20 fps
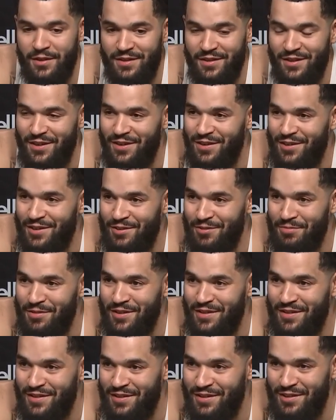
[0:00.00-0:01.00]
I'm getting there.
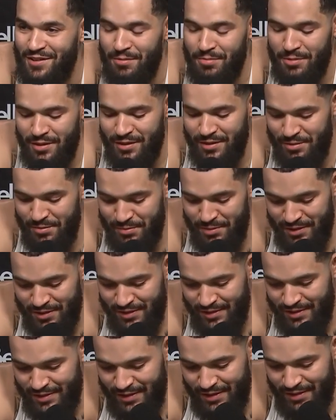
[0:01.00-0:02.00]
A couple of ugly
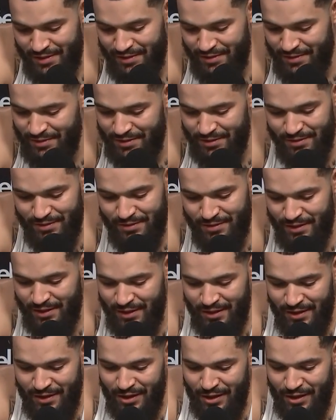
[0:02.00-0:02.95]
misses there, a little